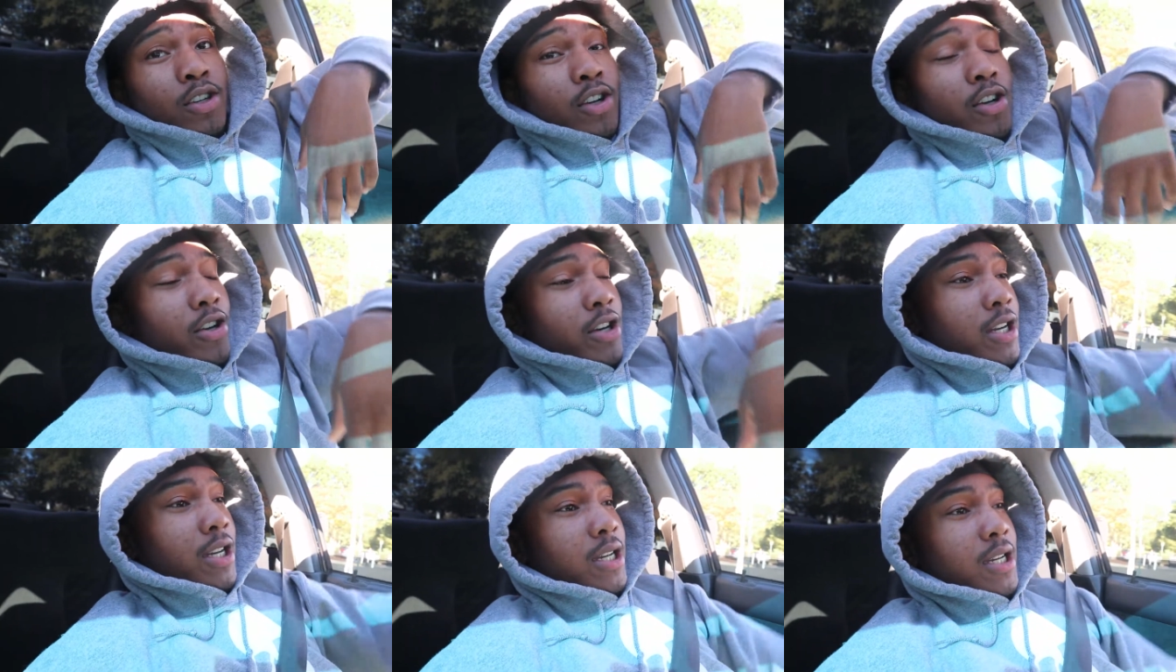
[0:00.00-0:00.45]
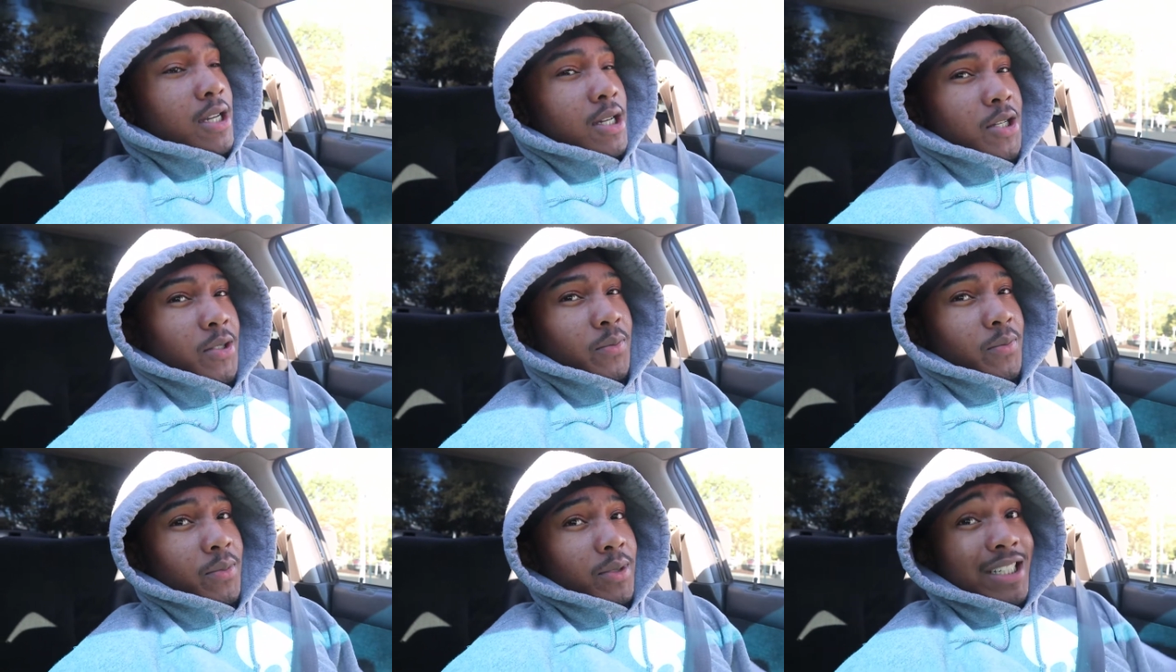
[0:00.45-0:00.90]
the
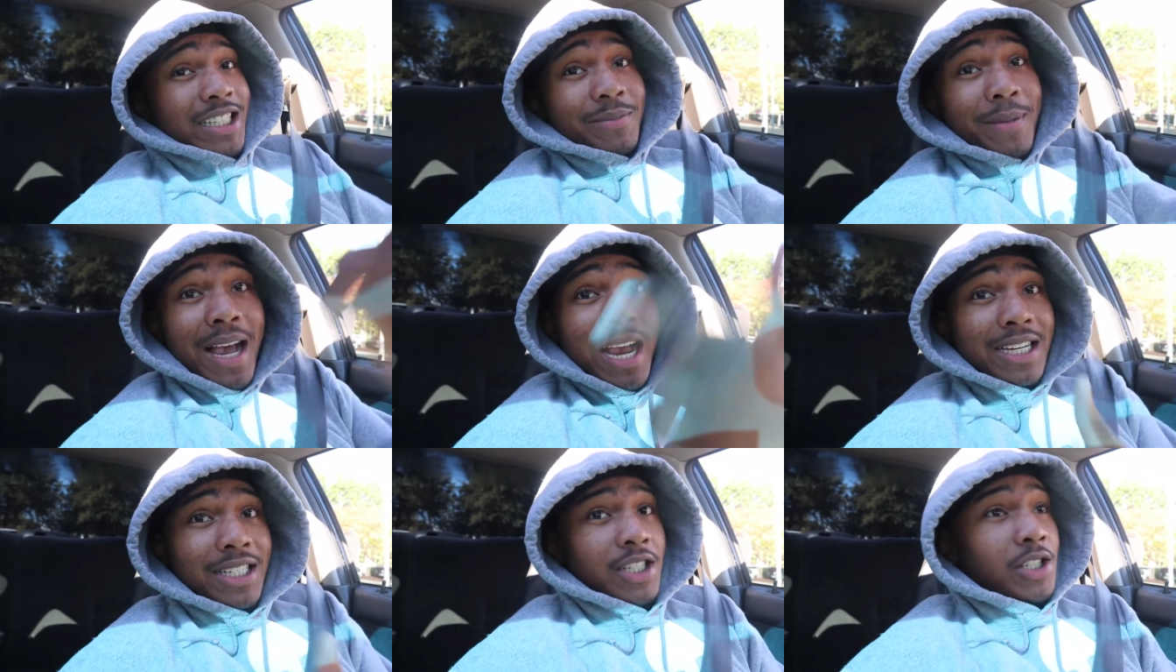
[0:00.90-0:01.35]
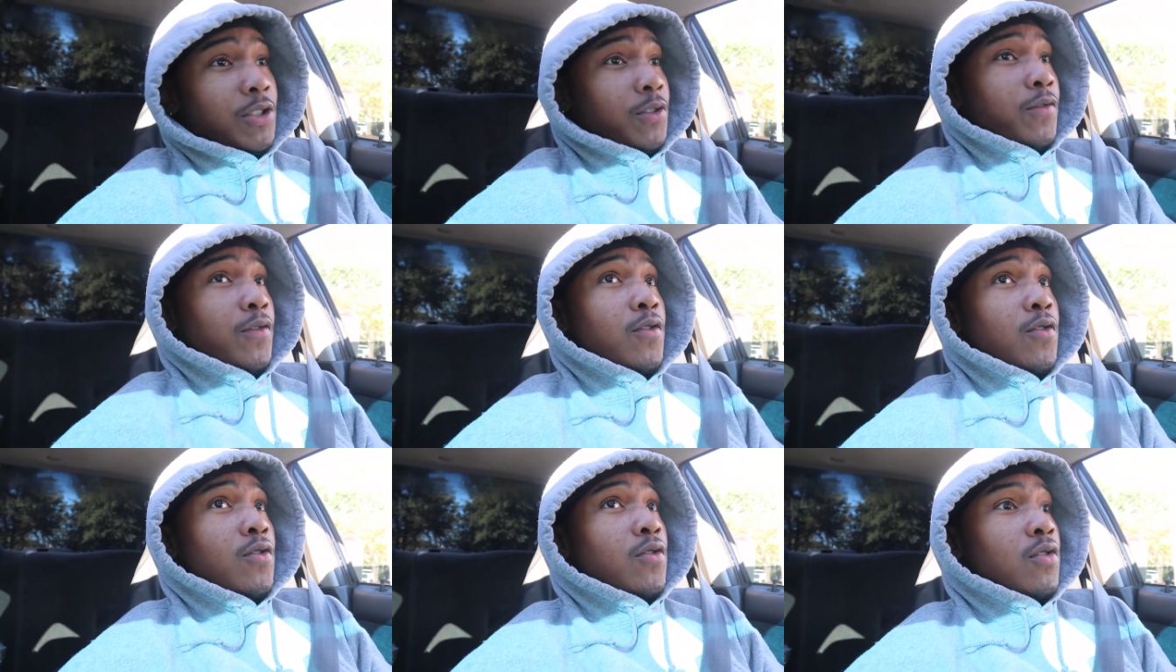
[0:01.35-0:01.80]
crib, smash this
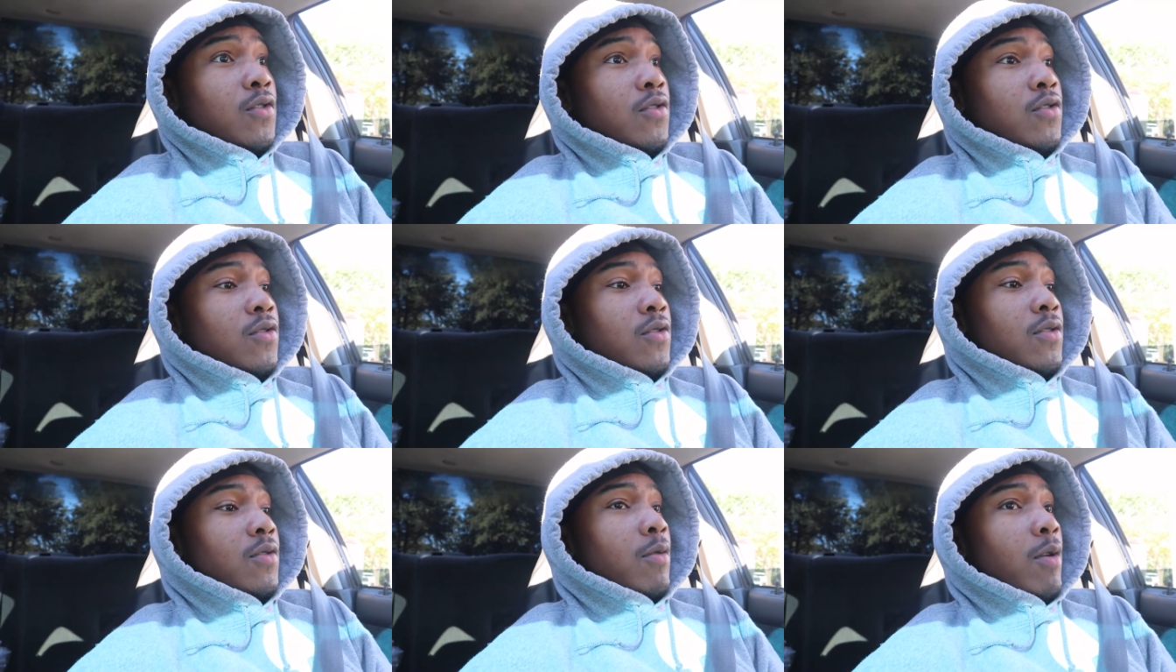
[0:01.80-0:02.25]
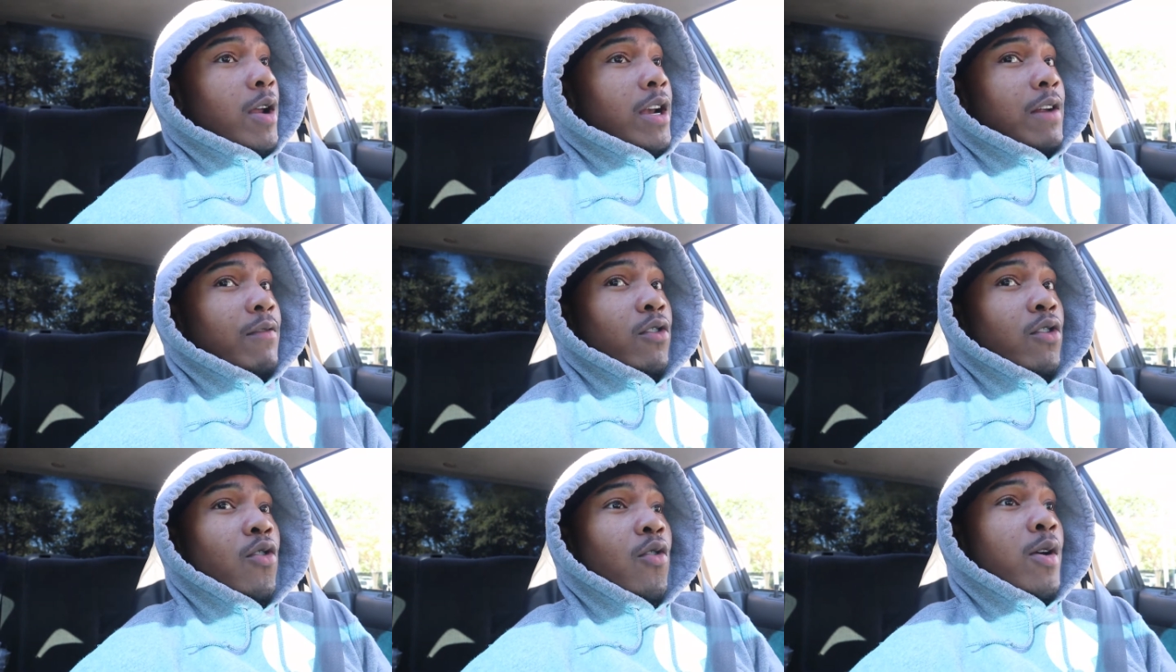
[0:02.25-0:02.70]
food, and
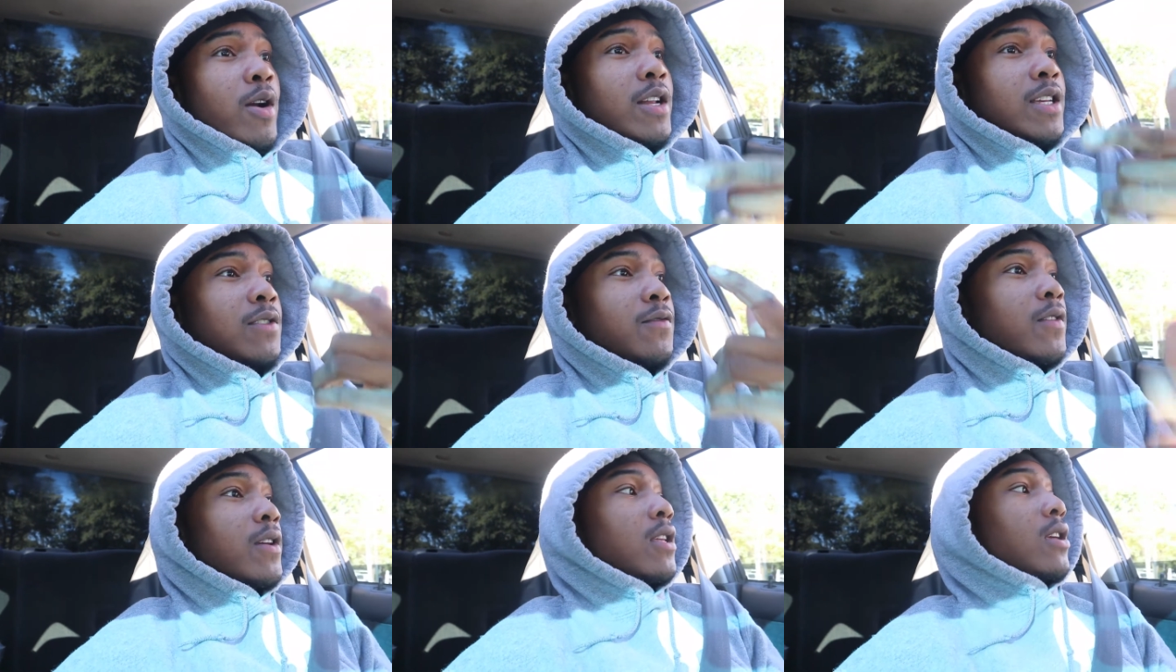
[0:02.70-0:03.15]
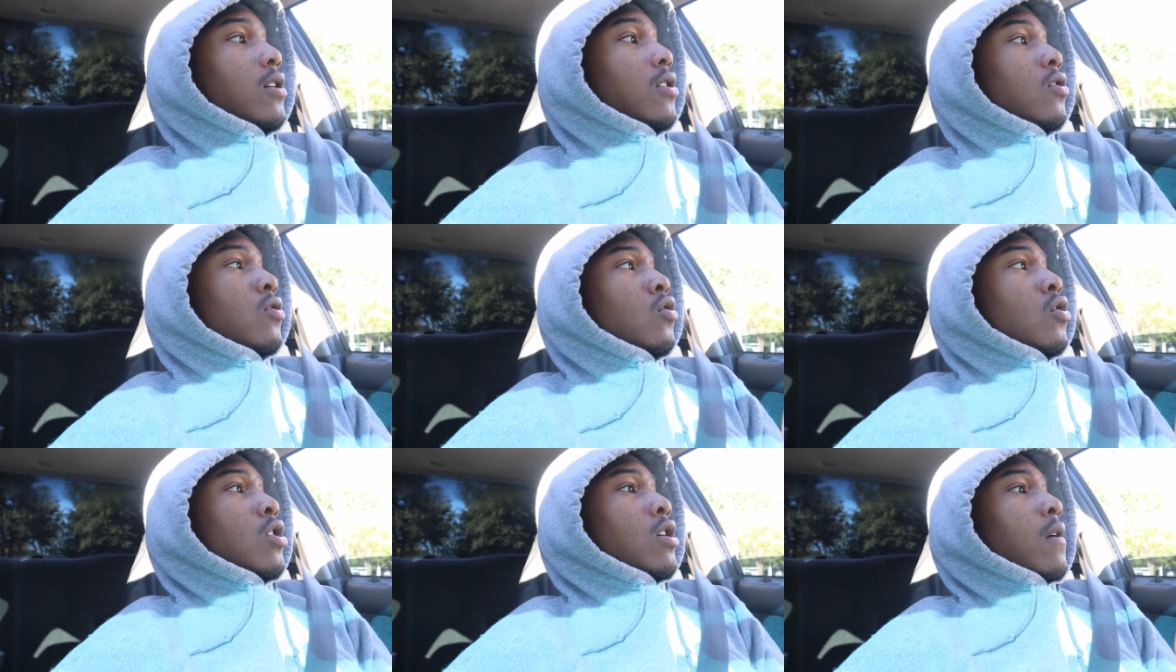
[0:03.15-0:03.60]
then record this
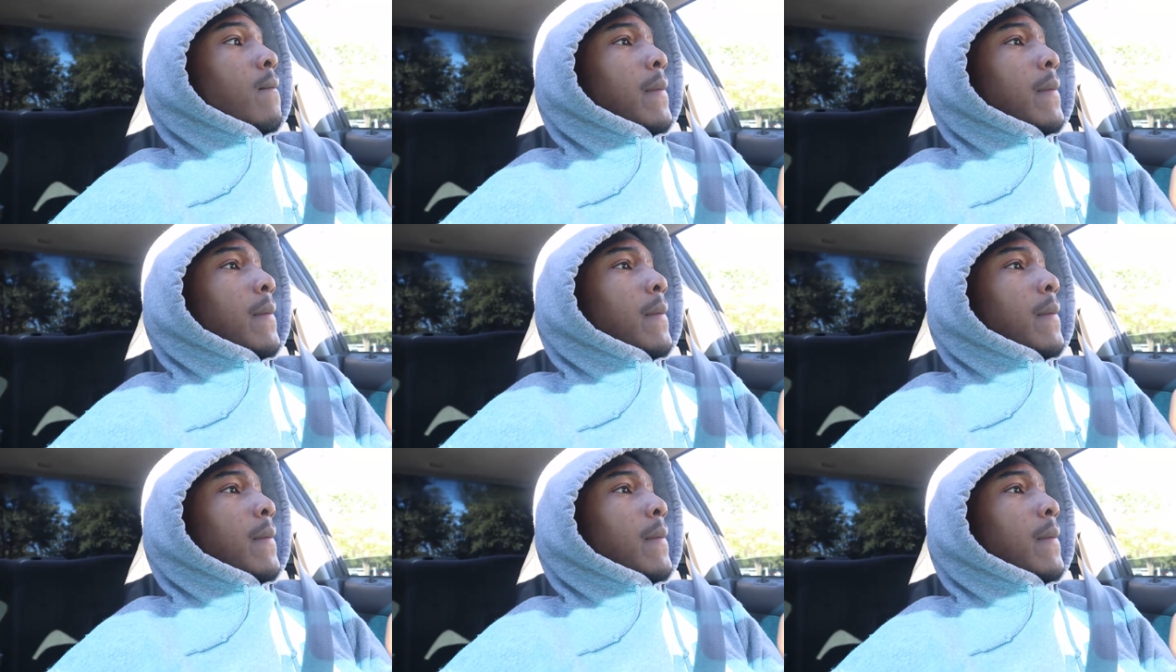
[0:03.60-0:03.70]
video.